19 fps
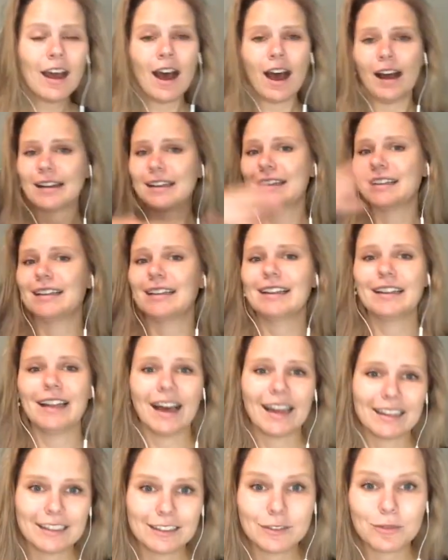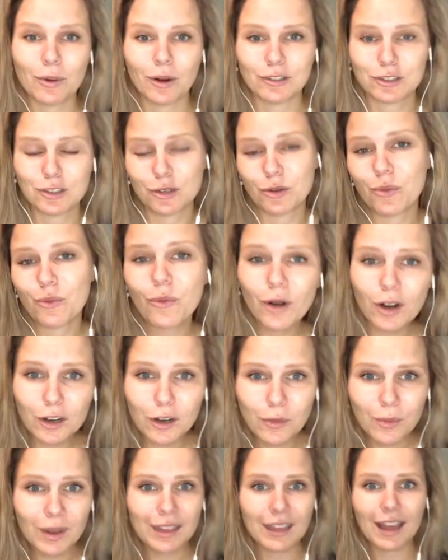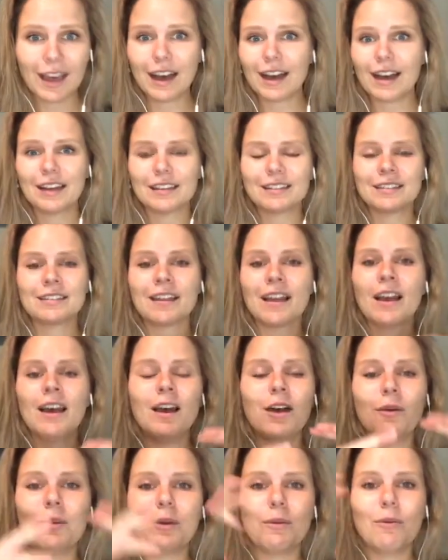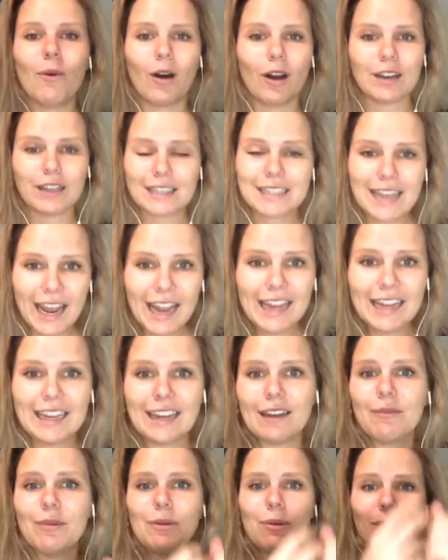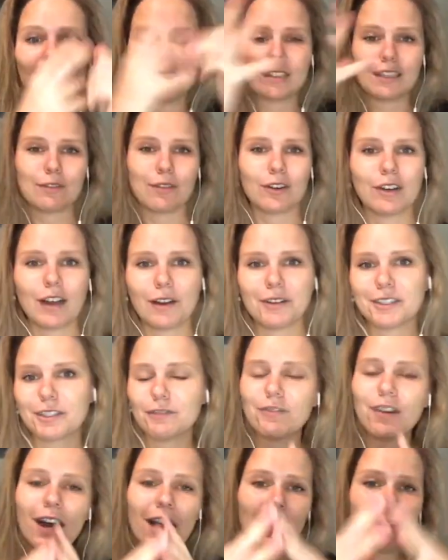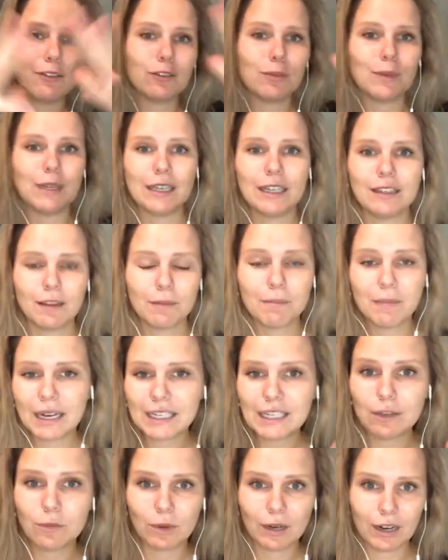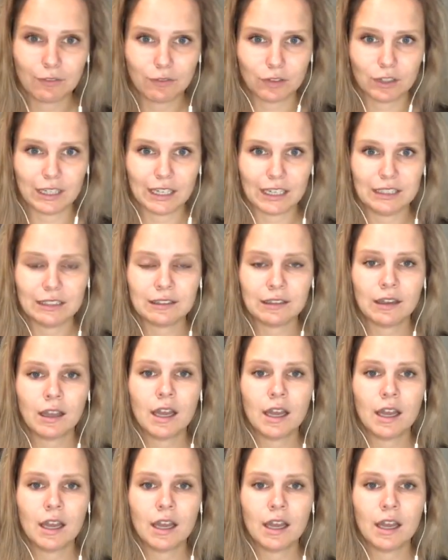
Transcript: A client wants to work with us. We want to take it. We want to leave our 9-to-5s. We need the money, whatever it is.